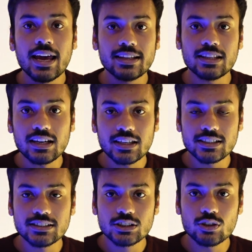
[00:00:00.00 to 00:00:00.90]
In that
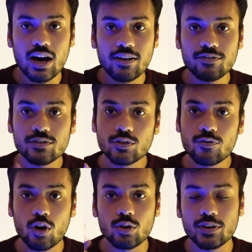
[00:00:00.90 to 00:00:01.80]
case, you have the
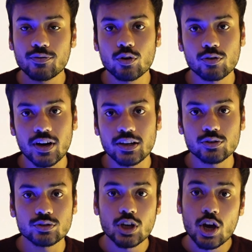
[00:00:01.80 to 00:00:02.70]
following four
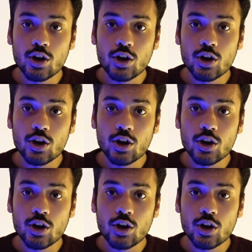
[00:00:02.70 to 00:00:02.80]
values.